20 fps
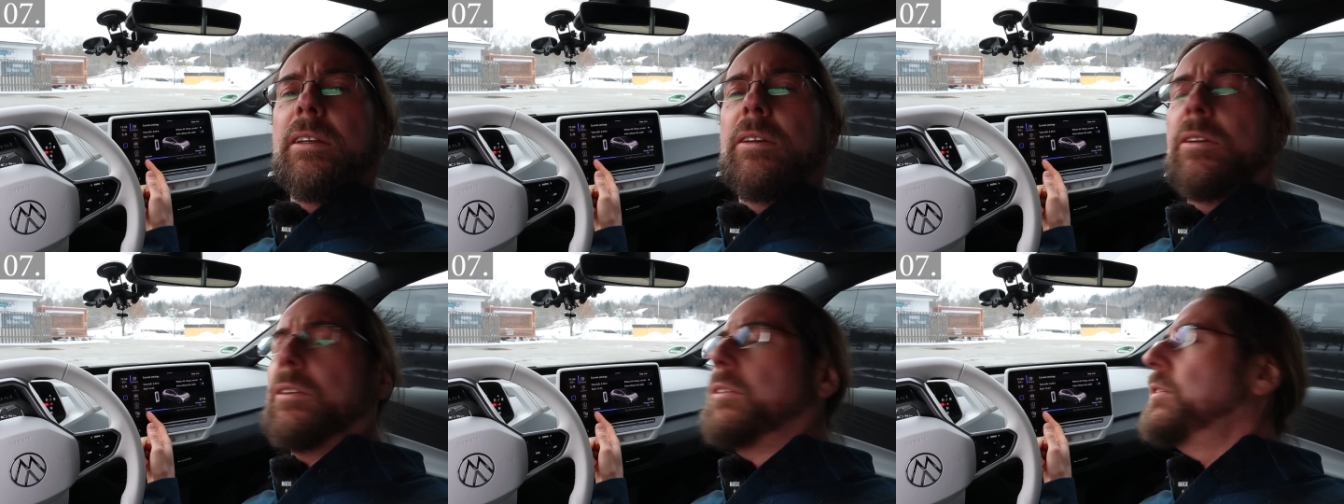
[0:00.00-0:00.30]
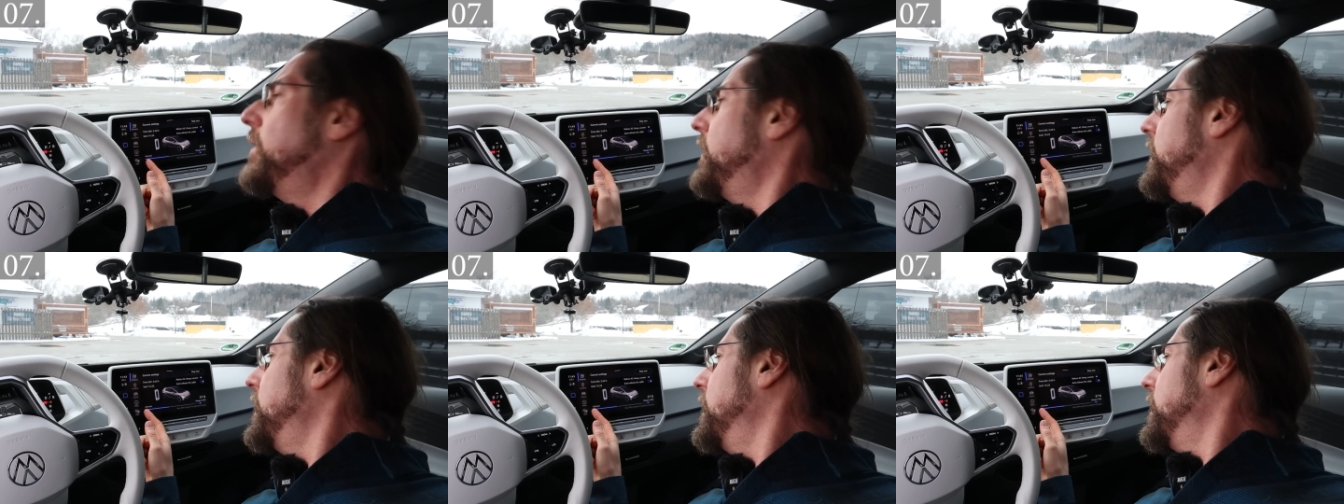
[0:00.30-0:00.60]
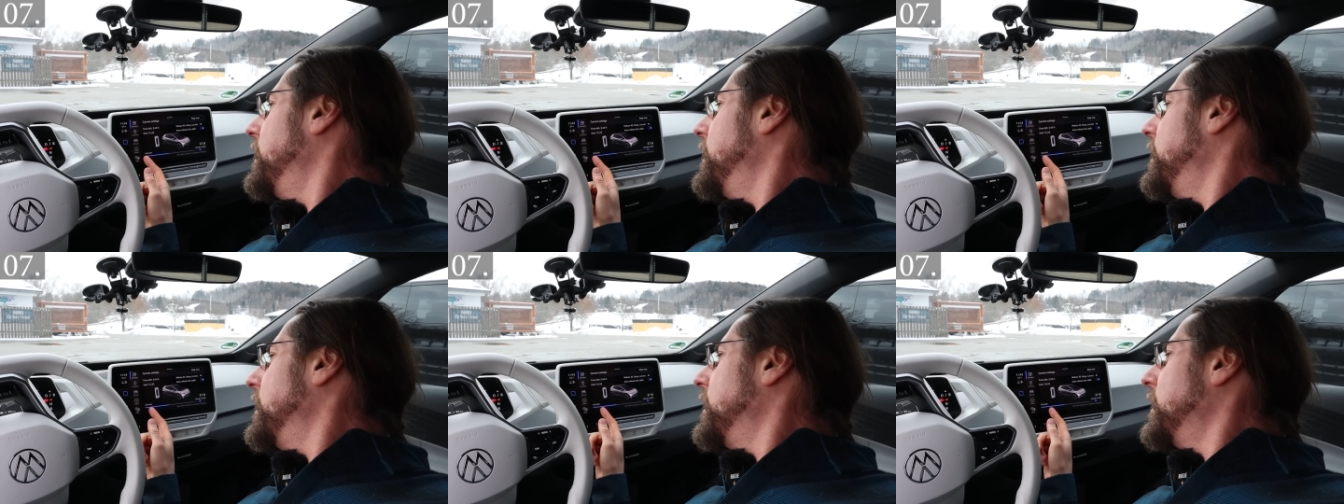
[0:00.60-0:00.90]
You see
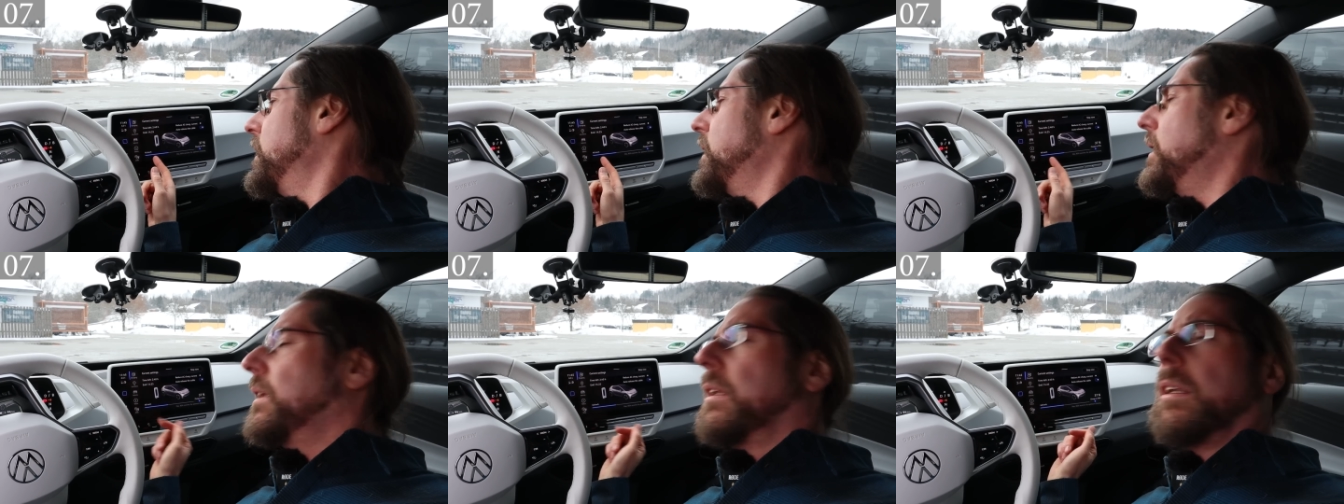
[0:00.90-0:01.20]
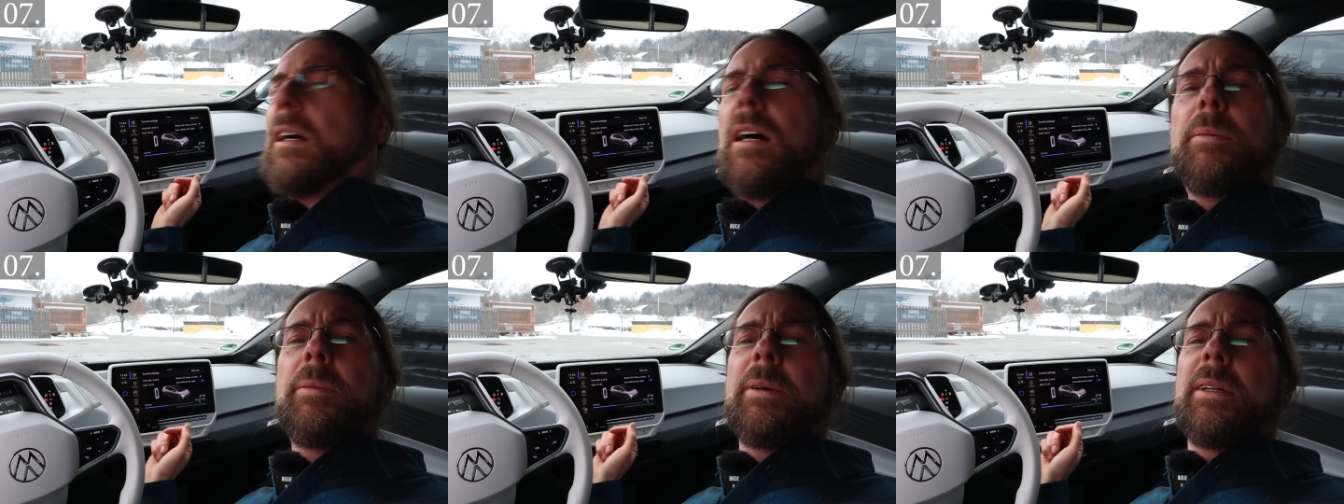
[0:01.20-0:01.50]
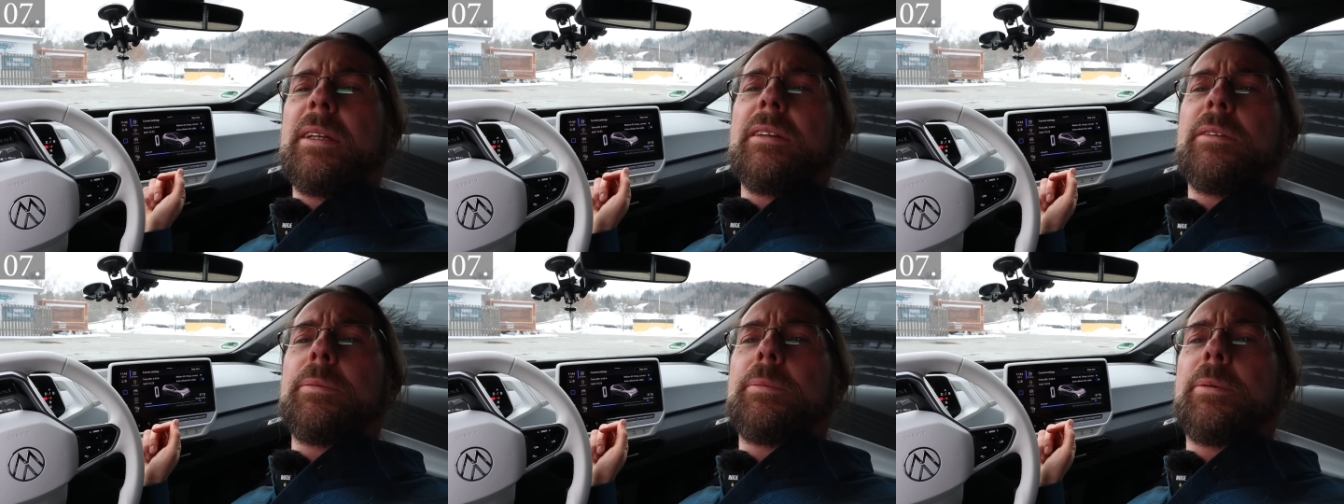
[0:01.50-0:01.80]

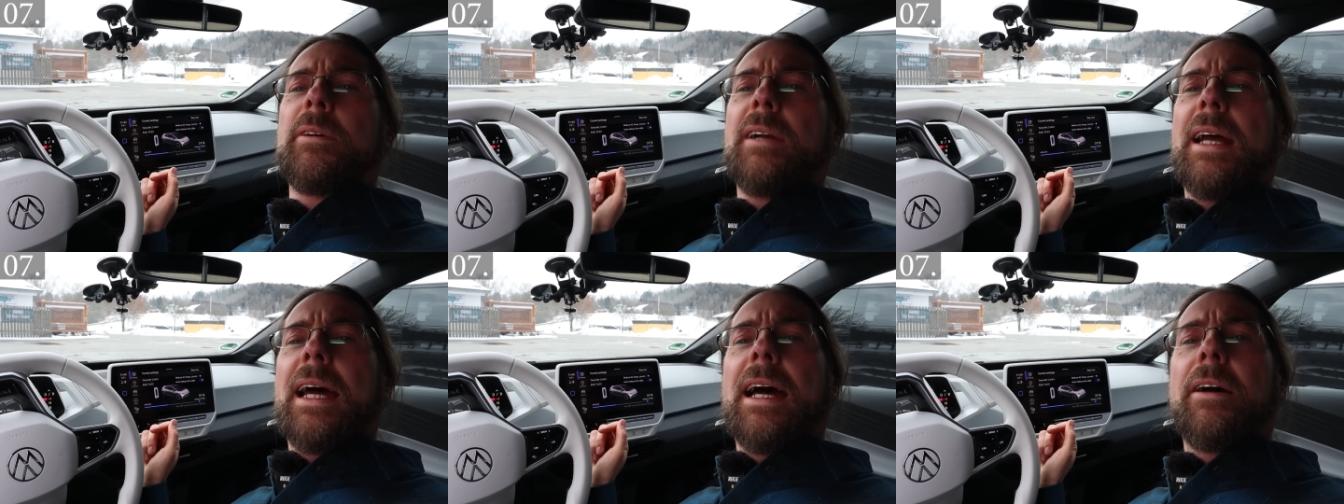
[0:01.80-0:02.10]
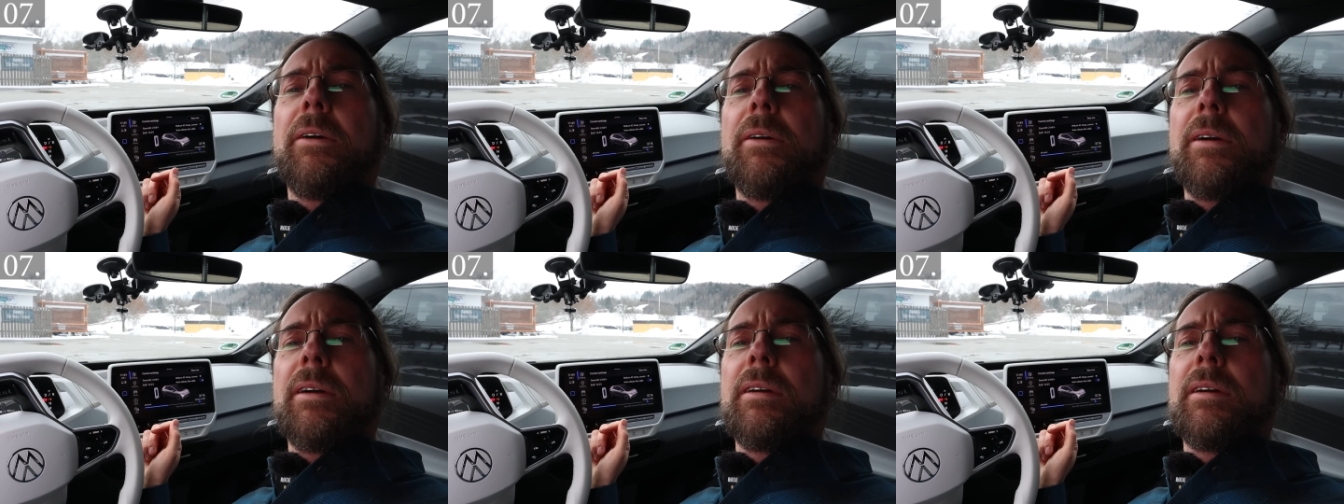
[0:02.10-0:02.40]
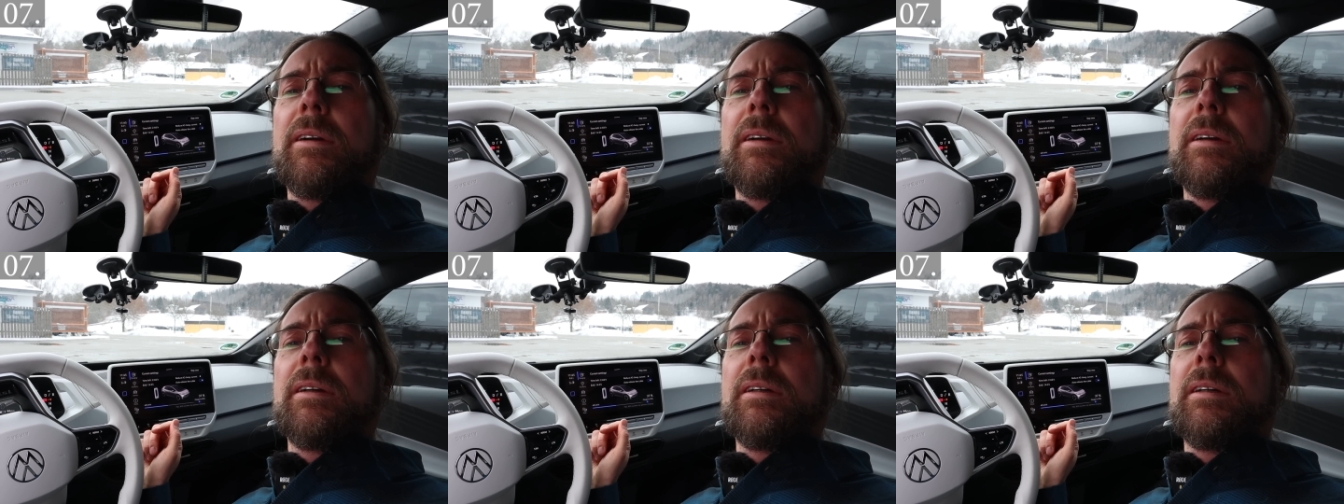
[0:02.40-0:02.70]
kilometers per
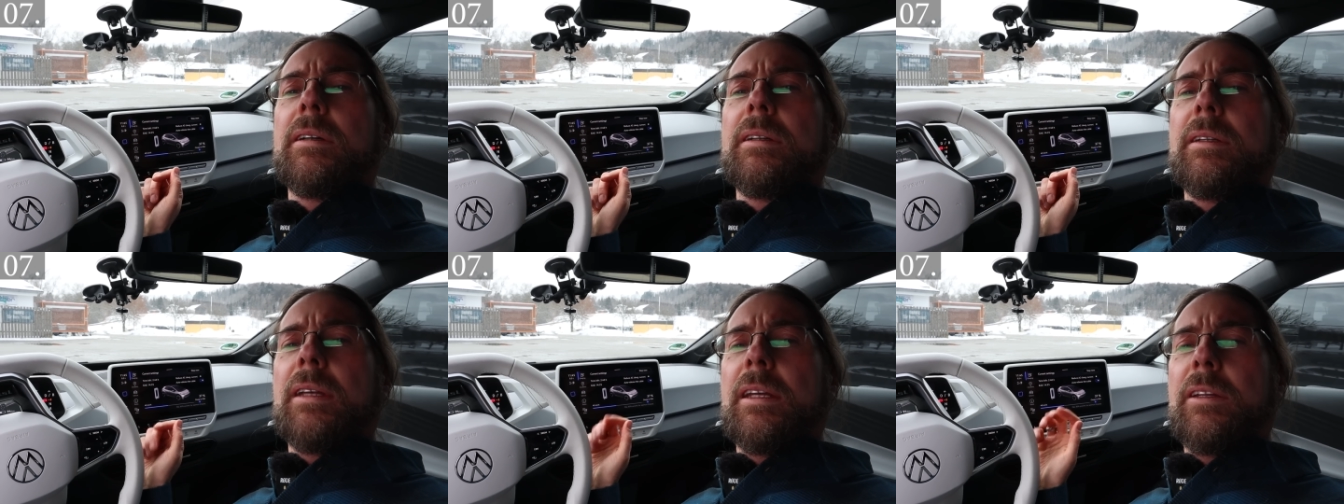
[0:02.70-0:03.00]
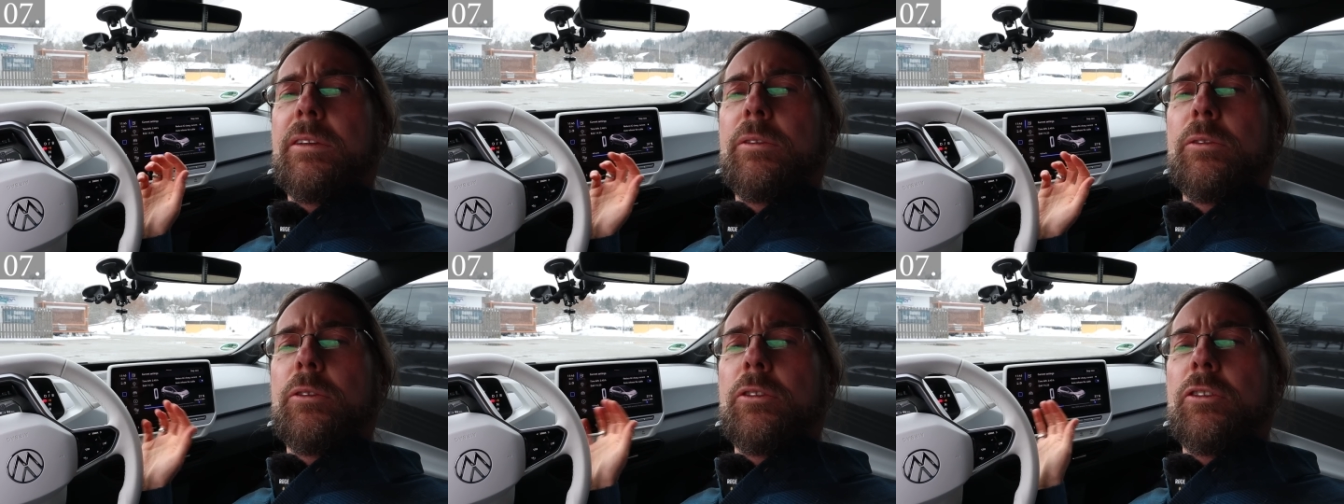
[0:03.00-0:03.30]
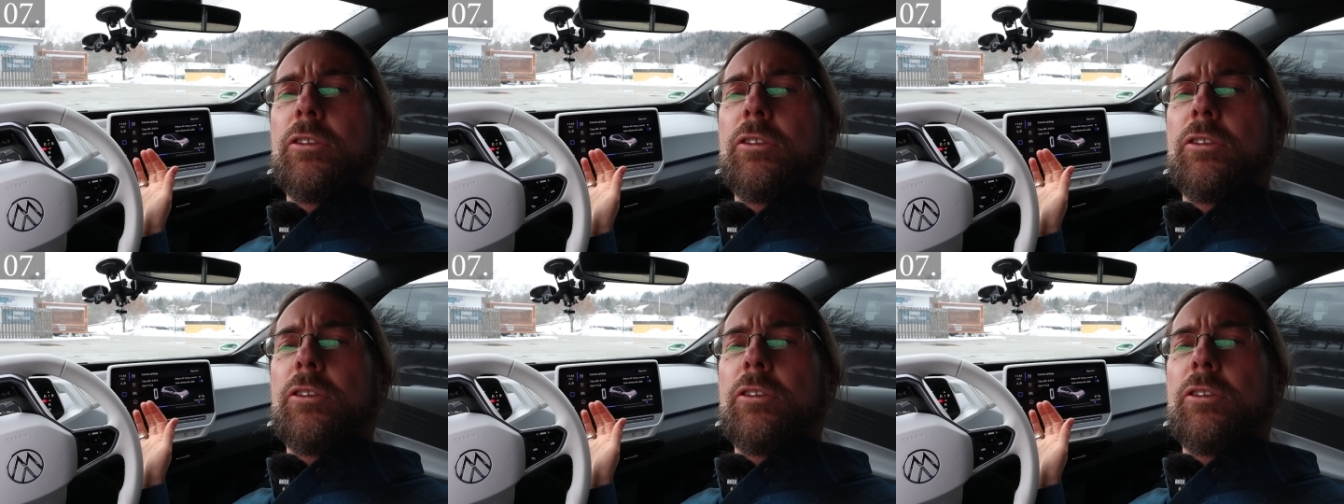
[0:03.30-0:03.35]
hour that you